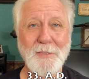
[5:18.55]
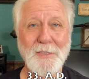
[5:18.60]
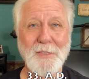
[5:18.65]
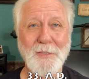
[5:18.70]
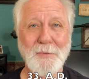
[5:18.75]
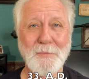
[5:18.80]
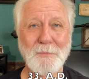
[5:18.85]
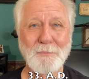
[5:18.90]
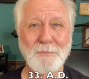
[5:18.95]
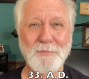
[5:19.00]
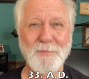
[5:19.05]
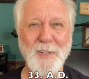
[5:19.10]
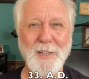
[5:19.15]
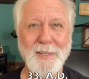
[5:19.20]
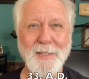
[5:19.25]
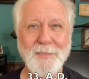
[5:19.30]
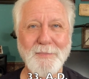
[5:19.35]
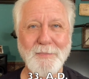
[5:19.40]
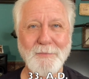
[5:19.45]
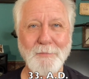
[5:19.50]
So
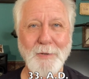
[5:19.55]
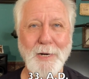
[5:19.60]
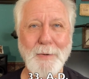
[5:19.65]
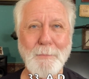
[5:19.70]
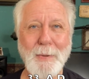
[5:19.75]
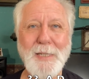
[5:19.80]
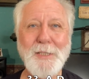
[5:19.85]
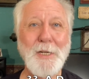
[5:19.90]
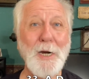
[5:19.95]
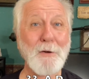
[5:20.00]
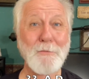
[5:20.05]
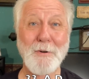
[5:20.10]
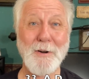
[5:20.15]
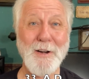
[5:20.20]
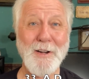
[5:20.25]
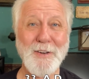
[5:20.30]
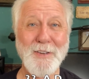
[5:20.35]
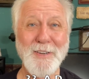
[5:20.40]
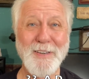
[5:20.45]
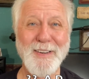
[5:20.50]
very makes it a
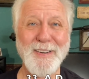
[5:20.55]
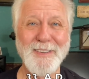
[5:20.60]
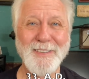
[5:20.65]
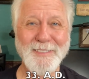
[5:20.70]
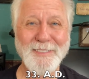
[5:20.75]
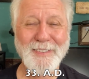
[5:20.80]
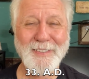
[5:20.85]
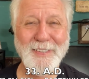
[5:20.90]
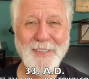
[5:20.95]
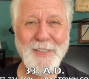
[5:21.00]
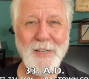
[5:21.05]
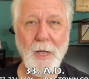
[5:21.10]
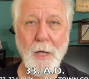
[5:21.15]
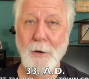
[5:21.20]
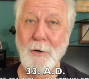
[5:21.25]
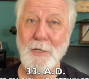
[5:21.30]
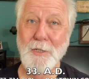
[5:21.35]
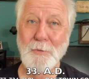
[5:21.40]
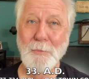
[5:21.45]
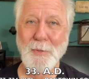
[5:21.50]
very good deal.
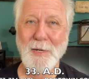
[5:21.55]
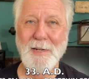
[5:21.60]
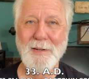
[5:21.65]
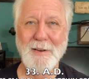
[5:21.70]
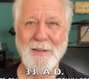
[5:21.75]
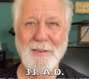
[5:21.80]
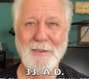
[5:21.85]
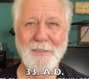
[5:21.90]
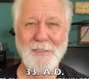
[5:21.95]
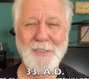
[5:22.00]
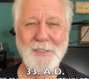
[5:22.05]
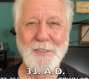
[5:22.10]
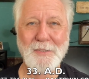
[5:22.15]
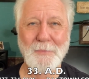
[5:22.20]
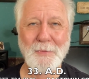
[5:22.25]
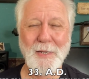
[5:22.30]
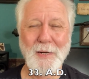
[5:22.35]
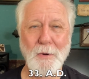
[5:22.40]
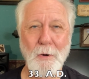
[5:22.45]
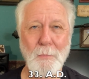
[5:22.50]
$120. So
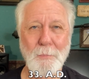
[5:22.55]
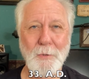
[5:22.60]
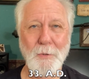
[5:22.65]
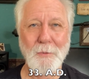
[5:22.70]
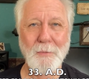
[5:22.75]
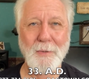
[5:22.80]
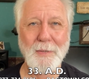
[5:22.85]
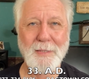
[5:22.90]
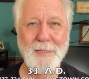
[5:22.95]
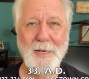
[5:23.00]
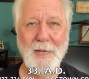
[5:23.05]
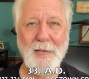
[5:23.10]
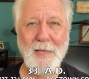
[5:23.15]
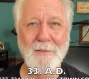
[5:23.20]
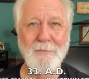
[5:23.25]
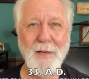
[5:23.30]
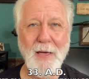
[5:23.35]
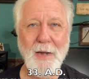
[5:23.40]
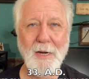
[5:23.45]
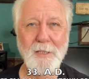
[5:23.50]
we hope you'll take
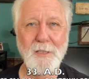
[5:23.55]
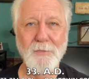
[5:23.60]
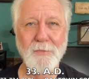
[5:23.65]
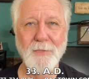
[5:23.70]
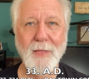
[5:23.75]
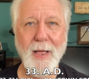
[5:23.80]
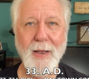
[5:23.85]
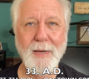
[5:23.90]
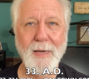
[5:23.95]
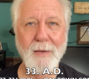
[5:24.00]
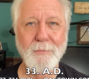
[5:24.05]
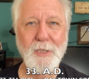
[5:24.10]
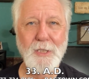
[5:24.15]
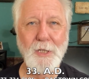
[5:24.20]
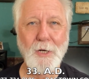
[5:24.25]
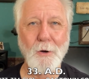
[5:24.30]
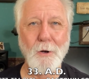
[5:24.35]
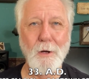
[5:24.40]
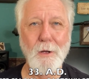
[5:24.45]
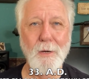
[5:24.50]
advantage of that. Give us a
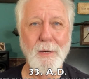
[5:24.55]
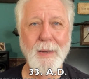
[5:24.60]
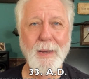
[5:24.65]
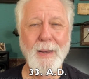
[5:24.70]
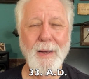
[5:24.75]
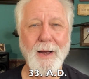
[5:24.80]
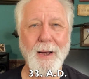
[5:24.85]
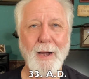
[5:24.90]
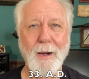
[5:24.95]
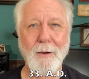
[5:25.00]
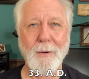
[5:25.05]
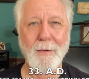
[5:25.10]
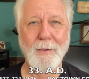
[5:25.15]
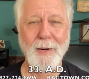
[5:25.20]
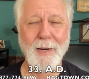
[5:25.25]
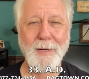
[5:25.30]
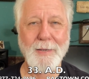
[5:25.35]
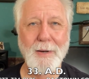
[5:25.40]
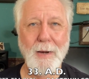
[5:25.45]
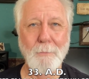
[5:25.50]
call.
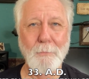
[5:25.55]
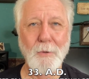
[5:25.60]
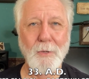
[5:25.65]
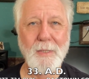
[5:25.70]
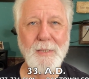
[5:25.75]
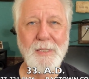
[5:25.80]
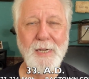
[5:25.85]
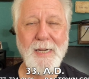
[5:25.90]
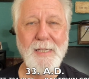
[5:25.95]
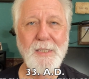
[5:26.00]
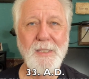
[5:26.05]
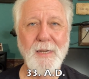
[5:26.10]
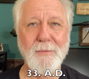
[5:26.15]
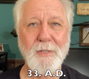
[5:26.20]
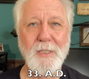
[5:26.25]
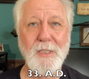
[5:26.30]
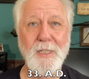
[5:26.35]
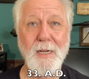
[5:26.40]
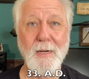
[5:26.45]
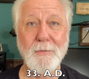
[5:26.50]
Our number is
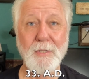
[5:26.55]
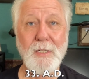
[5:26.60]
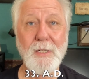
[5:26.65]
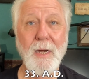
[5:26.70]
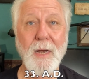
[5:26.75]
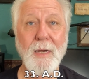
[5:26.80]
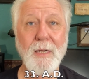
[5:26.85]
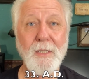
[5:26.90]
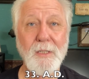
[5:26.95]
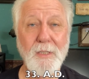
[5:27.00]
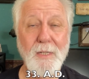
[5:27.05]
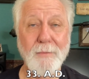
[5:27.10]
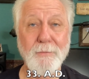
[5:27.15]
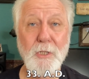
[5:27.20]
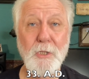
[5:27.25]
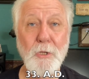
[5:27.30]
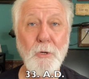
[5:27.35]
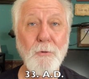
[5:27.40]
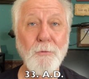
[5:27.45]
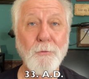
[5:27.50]

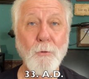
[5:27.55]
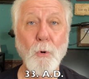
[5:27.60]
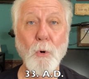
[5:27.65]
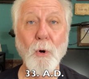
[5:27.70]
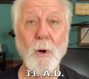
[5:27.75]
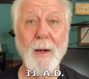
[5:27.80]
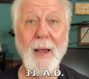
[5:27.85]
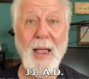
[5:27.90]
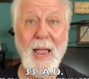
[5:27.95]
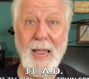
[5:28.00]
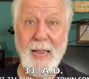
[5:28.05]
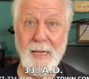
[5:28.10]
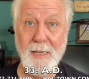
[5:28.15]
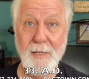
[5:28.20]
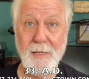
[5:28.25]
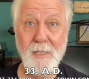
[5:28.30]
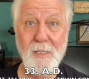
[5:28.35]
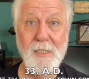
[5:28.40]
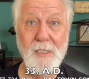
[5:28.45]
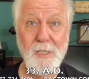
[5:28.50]

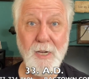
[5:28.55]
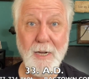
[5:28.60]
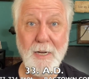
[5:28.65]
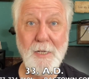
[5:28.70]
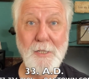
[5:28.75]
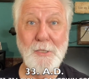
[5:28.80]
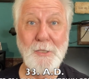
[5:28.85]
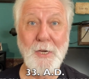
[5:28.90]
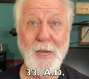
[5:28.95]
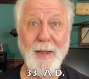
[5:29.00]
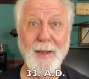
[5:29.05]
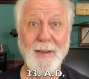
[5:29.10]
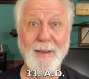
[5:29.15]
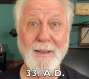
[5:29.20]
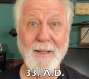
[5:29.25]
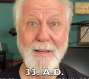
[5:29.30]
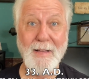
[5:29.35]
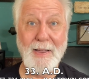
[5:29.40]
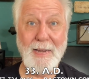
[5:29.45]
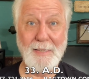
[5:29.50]

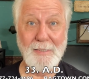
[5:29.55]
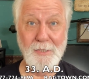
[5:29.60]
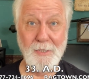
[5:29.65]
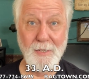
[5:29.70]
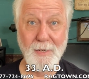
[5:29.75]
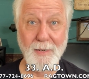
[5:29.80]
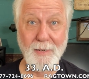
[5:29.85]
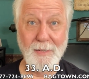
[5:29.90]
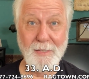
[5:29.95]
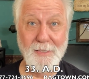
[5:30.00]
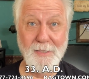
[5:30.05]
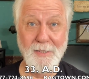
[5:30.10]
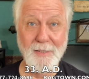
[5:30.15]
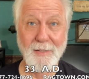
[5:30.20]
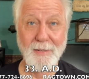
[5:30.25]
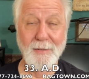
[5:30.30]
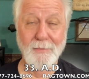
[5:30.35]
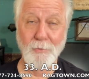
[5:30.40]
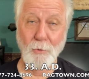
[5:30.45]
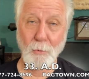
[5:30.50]
877-724-8696.
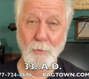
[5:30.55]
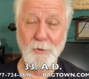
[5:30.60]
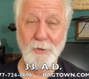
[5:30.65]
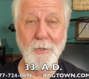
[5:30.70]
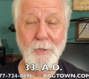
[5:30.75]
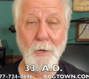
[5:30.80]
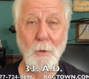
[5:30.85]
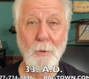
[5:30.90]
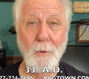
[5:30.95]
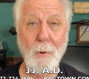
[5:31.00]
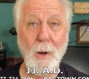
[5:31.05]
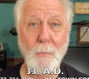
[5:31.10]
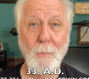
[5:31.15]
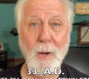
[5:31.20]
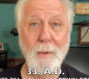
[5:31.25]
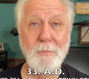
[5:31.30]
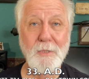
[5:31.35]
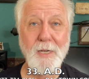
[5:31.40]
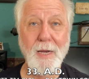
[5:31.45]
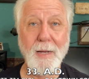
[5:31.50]
Of course, you go to our
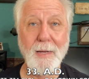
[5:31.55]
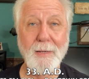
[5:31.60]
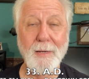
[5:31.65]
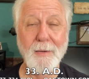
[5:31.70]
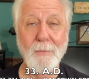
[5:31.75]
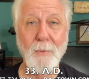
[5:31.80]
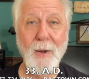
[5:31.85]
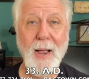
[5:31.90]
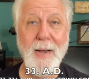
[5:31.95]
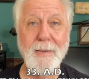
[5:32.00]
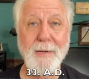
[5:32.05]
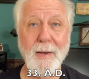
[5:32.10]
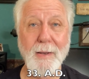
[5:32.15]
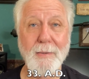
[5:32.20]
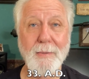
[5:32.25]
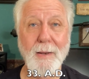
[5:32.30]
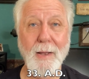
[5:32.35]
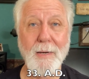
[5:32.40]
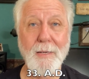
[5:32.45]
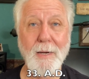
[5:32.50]
website at
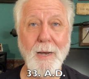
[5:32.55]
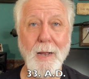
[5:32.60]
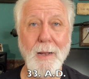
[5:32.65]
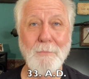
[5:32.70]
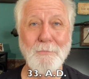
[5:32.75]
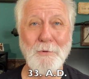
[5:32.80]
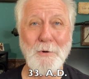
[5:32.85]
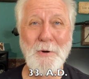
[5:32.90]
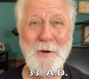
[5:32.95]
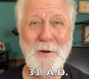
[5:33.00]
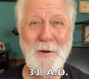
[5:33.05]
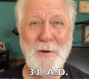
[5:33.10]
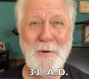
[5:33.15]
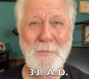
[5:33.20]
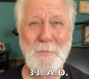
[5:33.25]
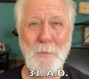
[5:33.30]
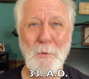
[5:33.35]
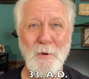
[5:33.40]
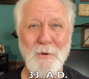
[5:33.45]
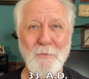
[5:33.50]
ragtown.com for
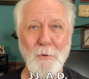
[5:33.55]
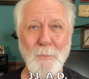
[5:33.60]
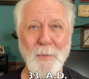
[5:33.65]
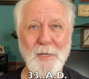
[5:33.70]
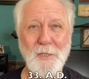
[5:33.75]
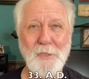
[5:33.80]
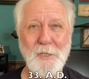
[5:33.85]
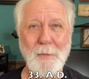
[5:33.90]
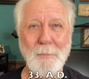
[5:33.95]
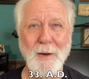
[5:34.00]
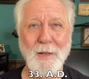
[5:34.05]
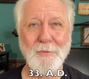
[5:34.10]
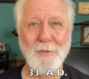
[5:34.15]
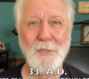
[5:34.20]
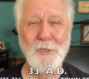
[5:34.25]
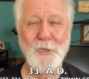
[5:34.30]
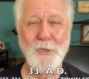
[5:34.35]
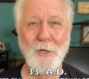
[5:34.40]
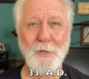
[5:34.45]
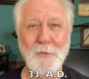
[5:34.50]
more information about
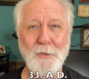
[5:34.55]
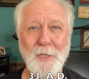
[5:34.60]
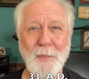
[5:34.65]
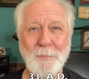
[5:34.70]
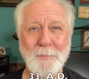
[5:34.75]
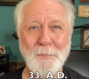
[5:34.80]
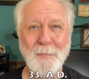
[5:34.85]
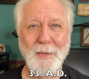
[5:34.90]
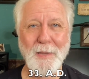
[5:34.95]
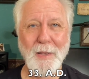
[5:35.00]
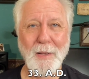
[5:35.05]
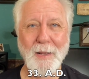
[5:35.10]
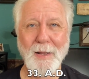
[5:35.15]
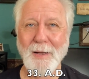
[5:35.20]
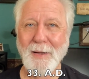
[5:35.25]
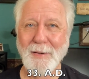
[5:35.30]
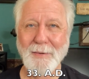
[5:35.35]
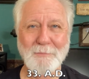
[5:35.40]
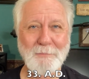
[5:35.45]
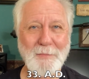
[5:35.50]
these shows.
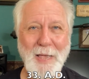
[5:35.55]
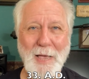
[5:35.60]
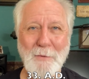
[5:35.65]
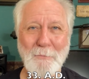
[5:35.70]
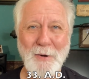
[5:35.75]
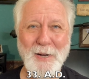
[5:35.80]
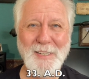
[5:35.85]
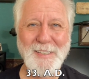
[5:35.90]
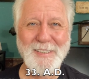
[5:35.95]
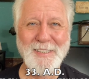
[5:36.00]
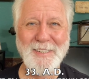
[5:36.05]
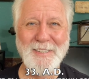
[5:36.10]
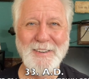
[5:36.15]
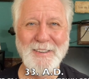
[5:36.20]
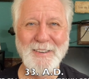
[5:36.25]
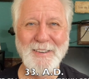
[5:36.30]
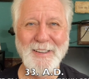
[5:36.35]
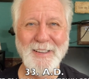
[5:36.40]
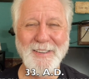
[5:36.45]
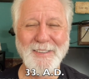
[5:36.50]
Can't wait to see you
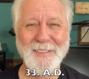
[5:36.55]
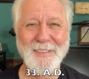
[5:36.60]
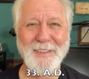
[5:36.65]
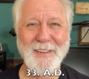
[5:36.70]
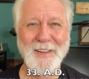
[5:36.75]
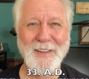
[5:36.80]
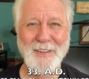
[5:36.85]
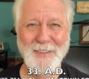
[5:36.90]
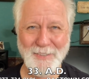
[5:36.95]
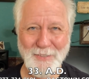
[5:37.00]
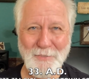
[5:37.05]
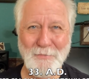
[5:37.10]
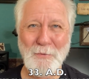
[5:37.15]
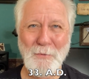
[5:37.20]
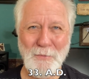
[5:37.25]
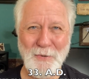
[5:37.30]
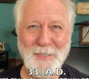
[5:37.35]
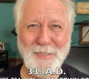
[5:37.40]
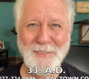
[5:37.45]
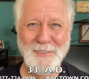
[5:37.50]
again. Look
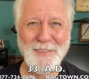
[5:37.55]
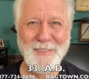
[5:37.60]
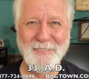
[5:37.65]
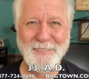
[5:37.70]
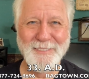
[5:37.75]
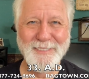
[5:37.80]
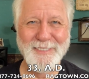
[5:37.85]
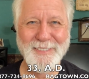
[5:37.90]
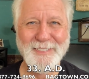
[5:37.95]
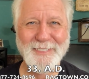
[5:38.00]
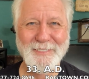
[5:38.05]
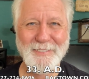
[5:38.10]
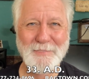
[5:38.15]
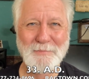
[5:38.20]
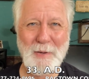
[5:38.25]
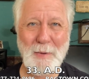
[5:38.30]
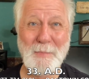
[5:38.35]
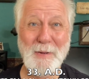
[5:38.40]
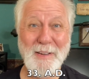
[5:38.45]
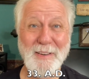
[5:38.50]
forward to it.
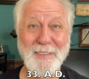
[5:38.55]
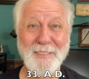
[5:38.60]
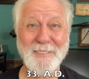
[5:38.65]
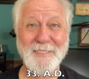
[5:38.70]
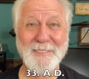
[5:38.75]
Bye-bye.